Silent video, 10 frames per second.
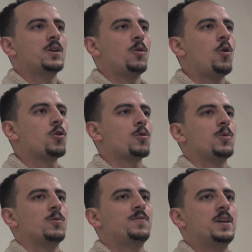and
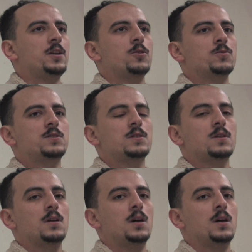horrible videos